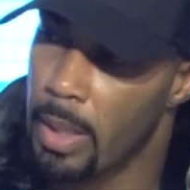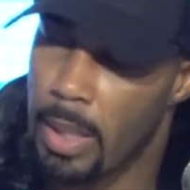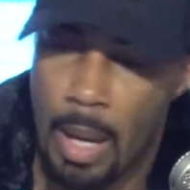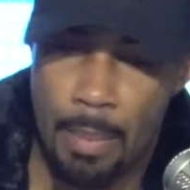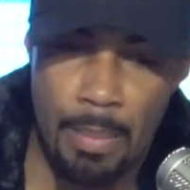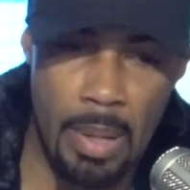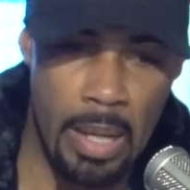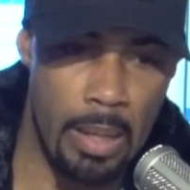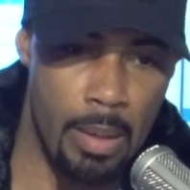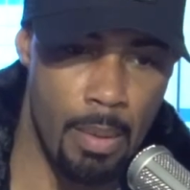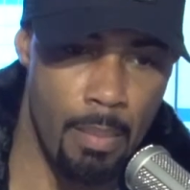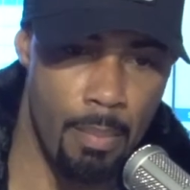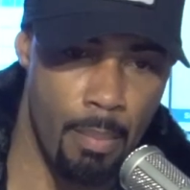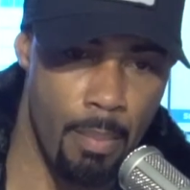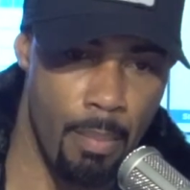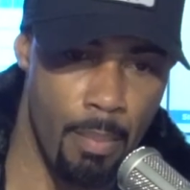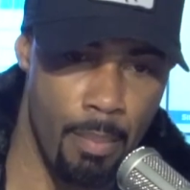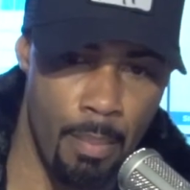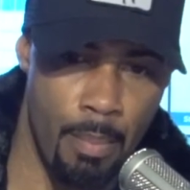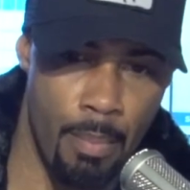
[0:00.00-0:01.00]
I mean,
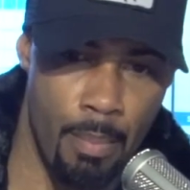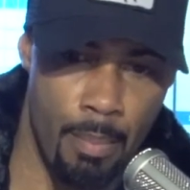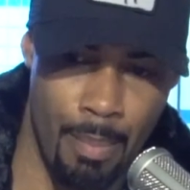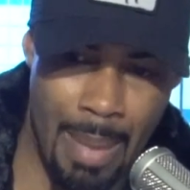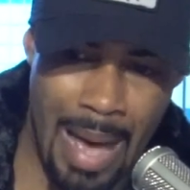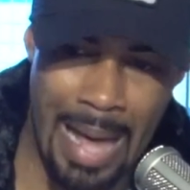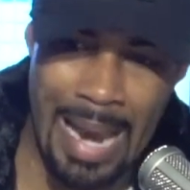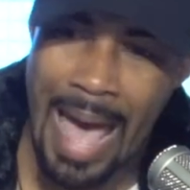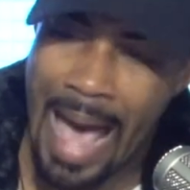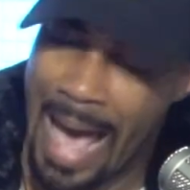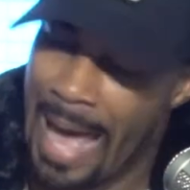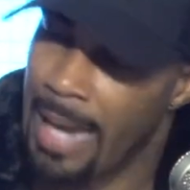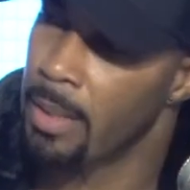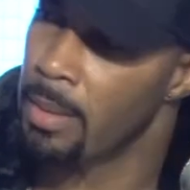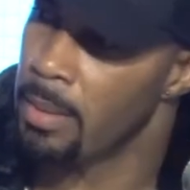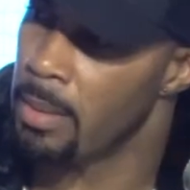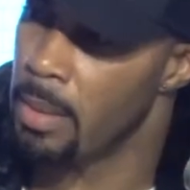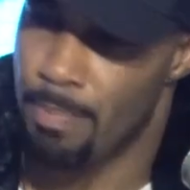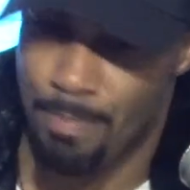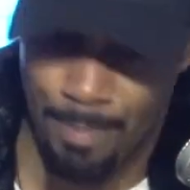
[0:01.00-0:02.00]

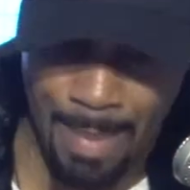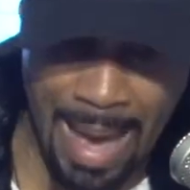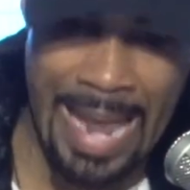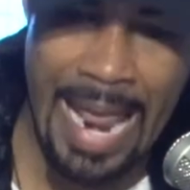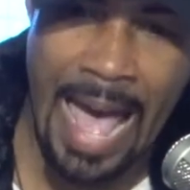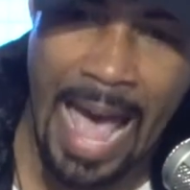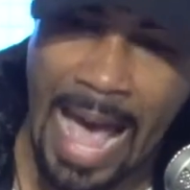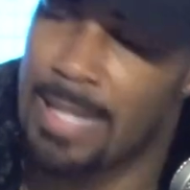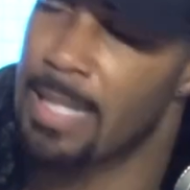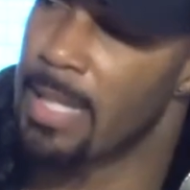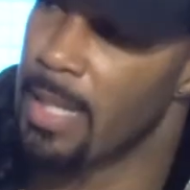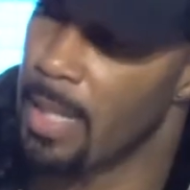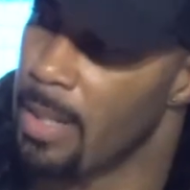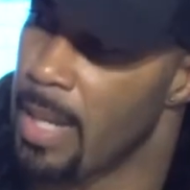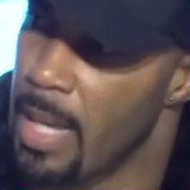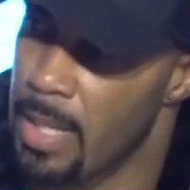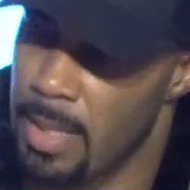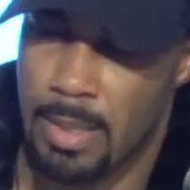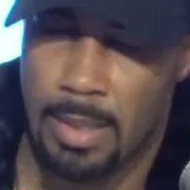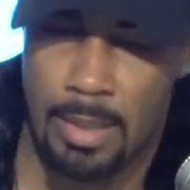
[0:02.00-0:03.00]
Manhasset,
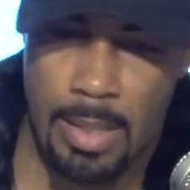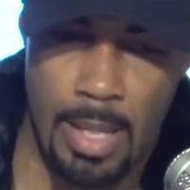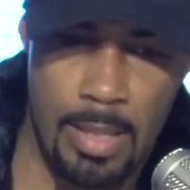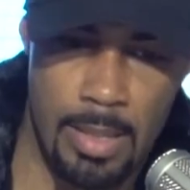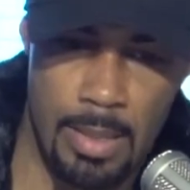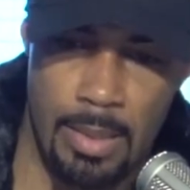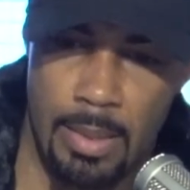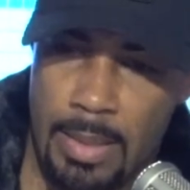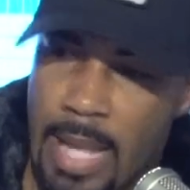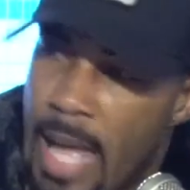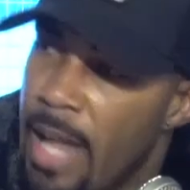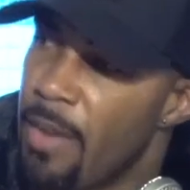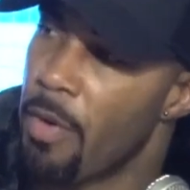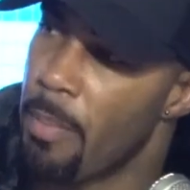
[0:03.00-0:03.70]
that's Native